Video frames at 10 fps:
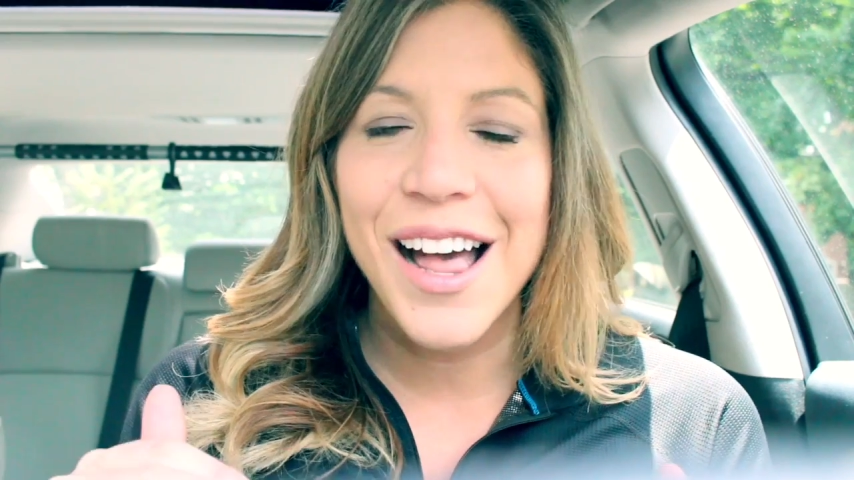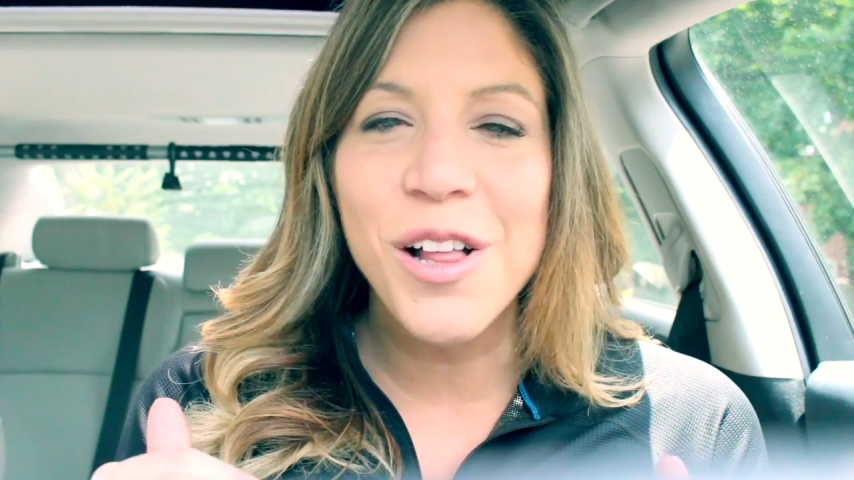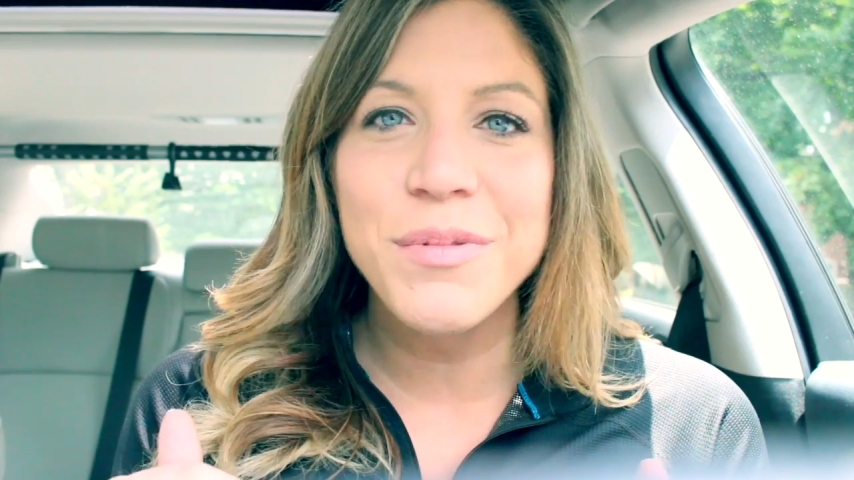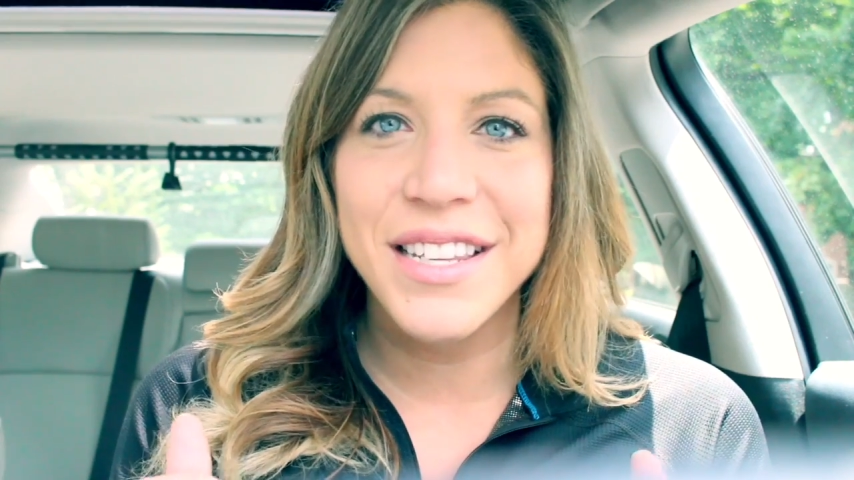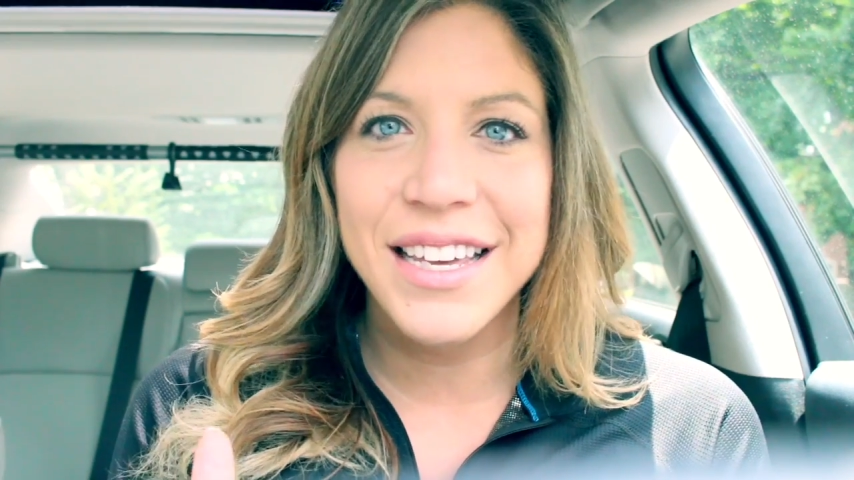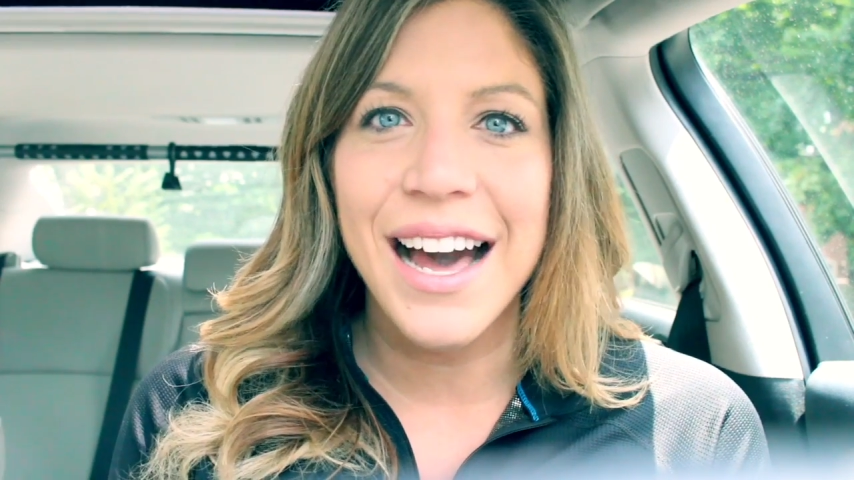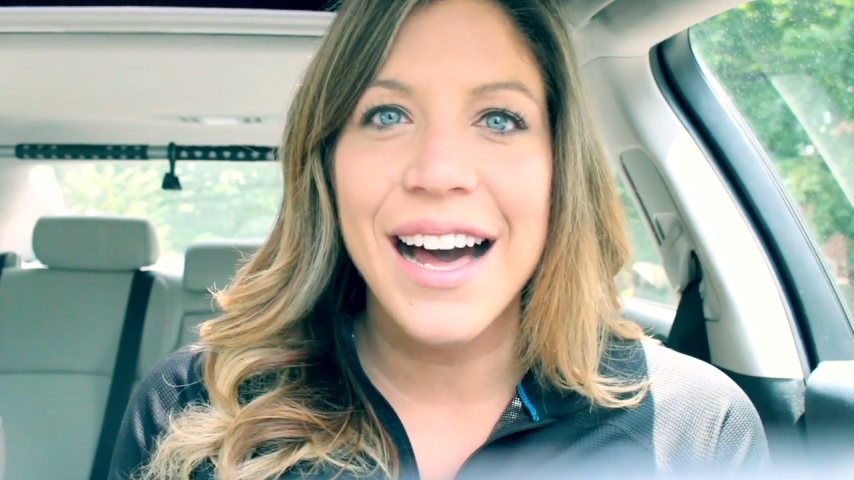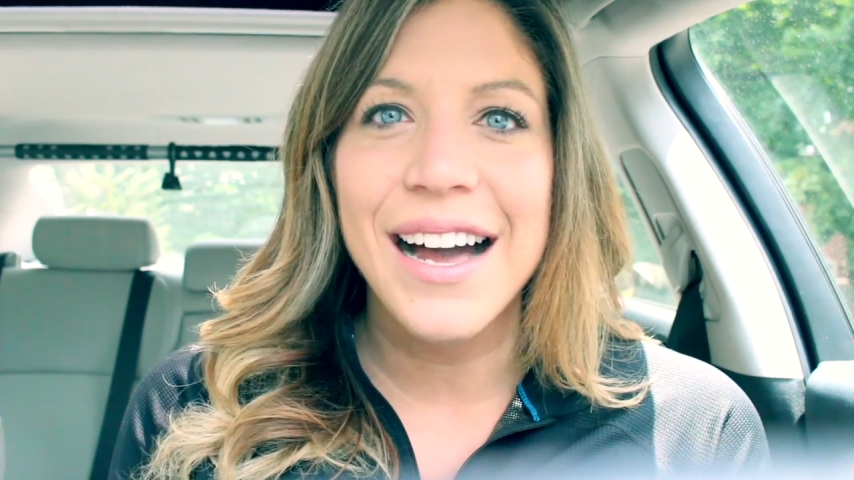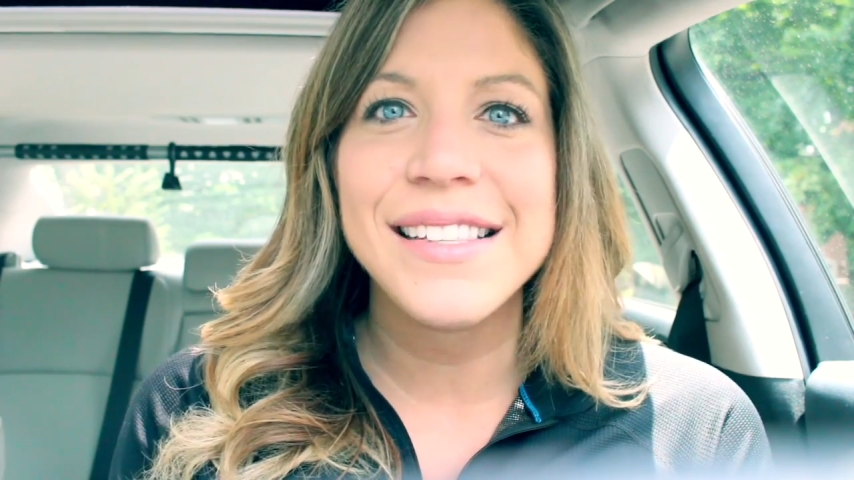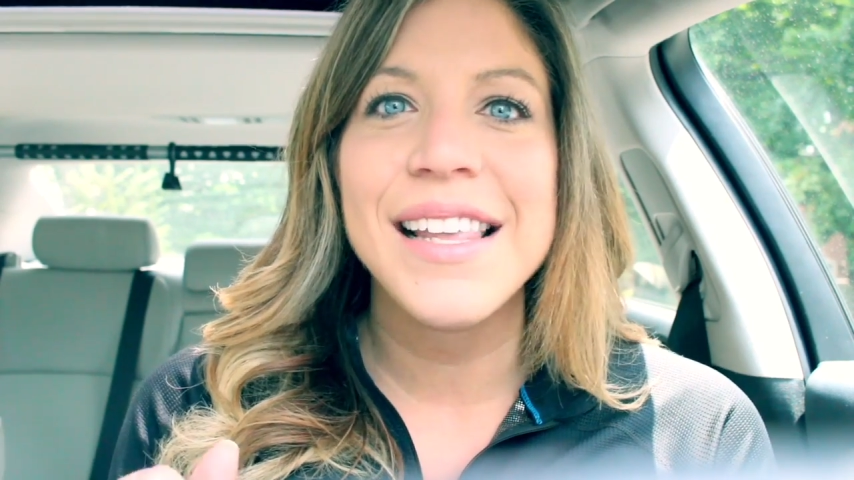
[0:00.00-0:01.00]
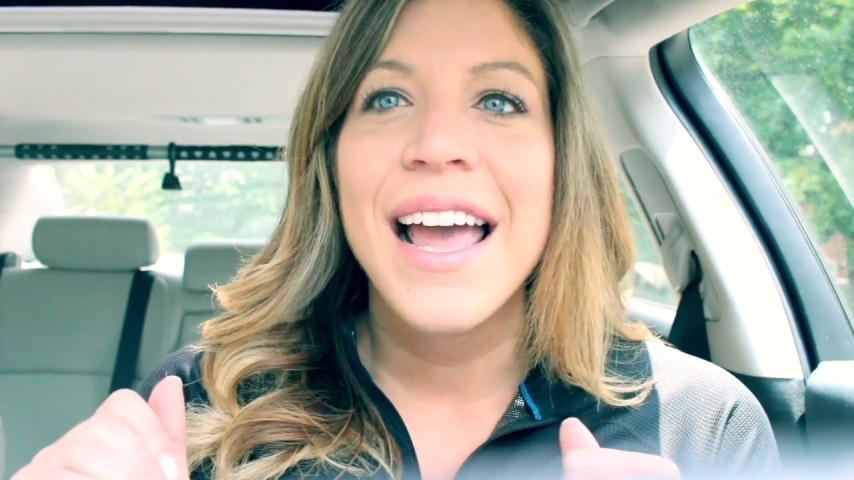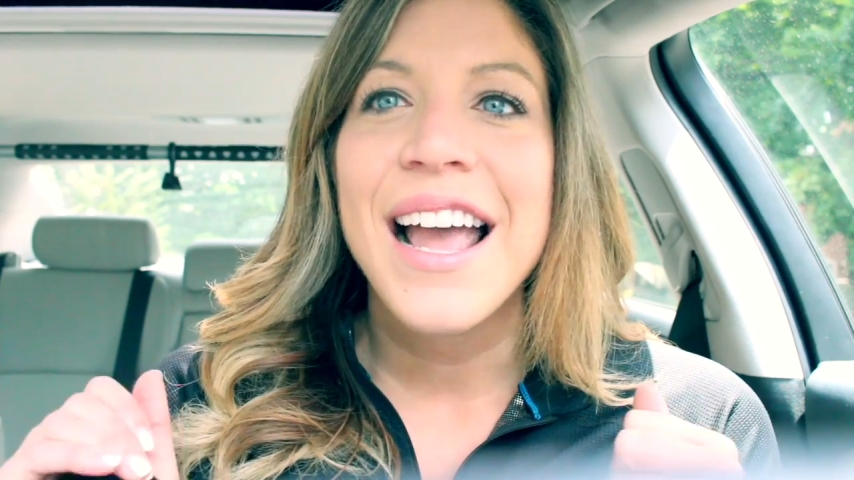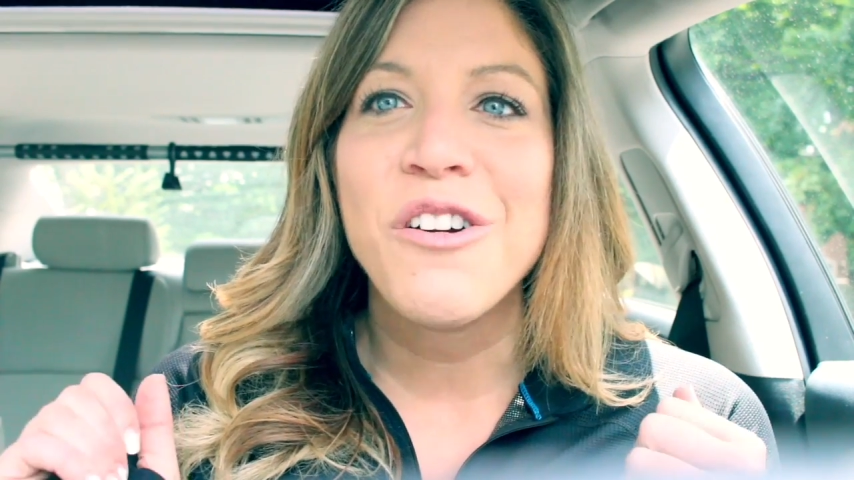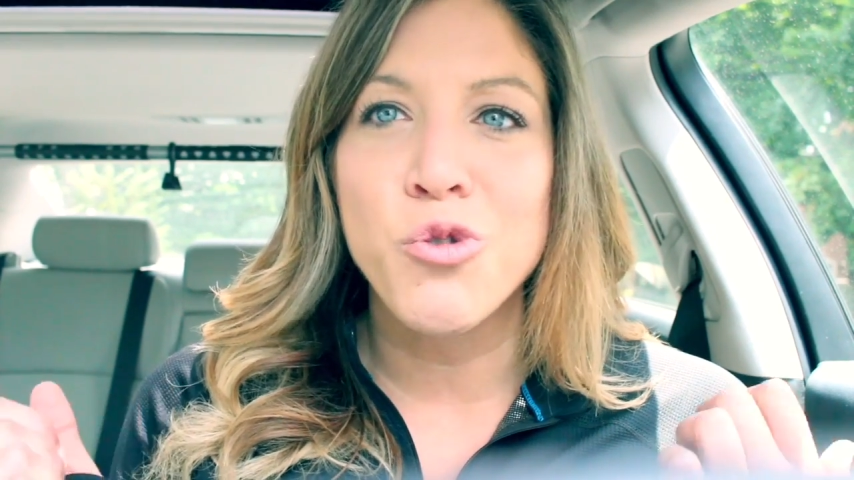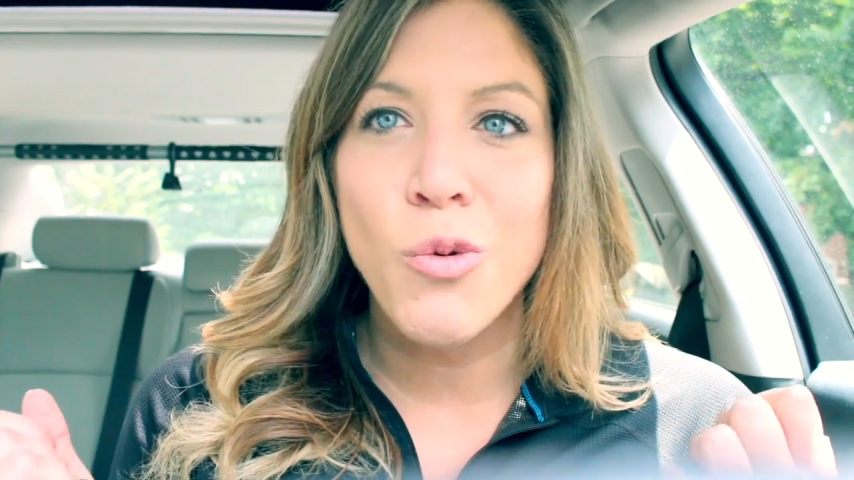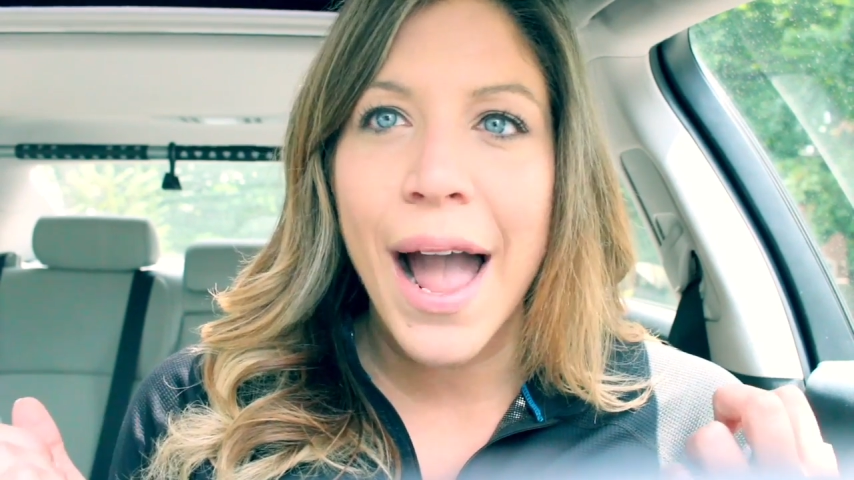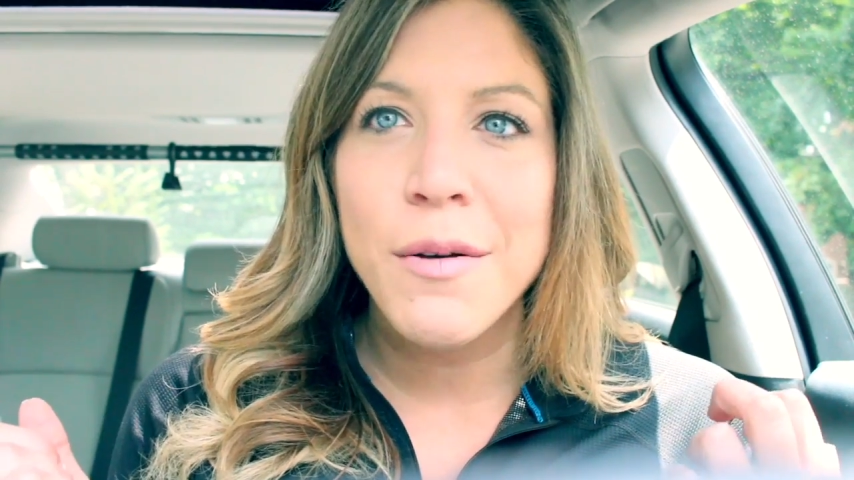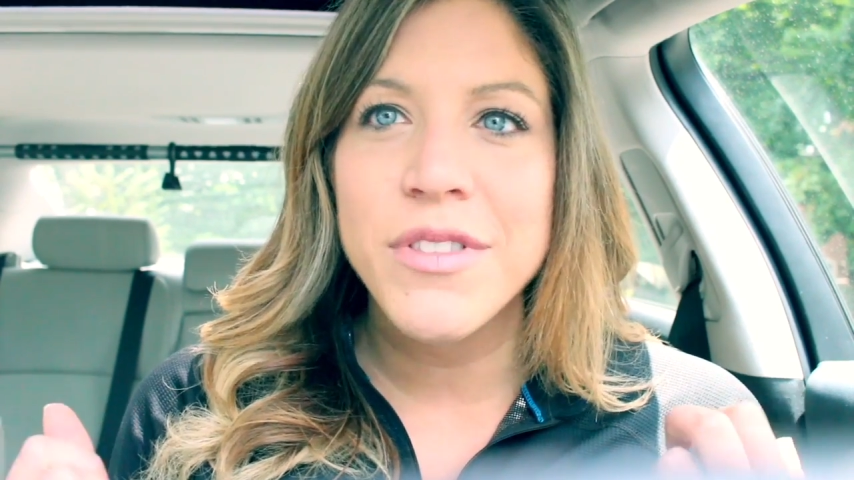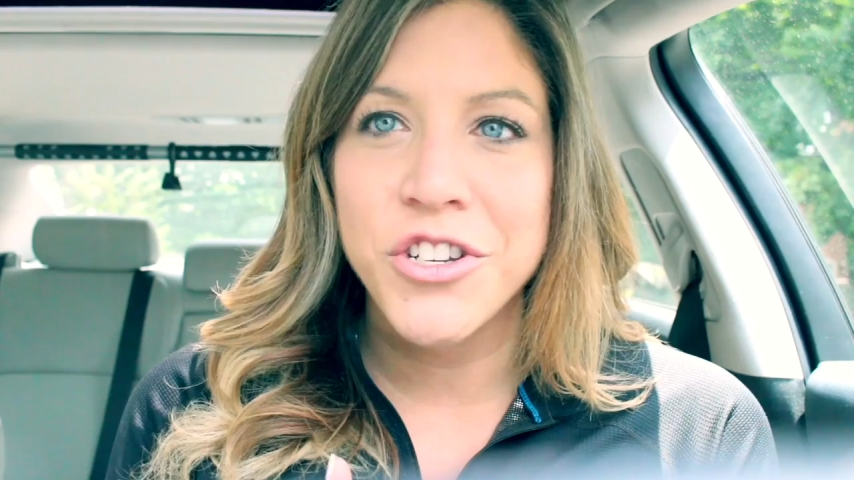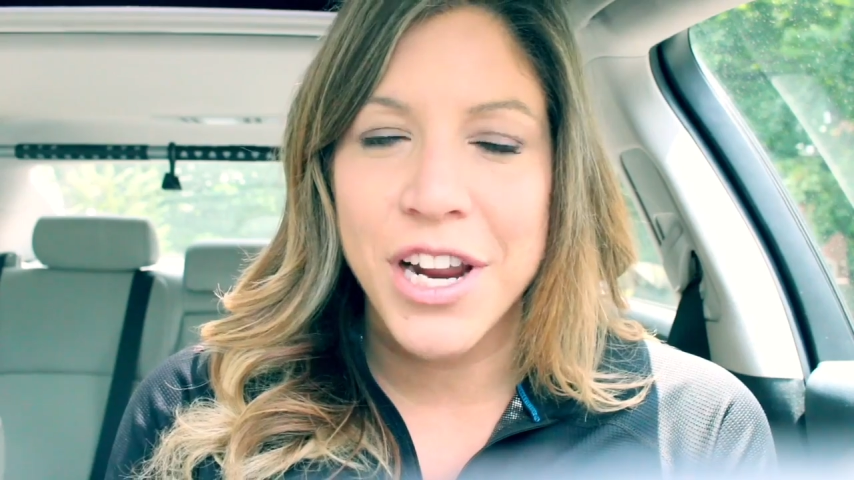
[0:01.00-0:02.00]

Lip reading: helped the guys grab this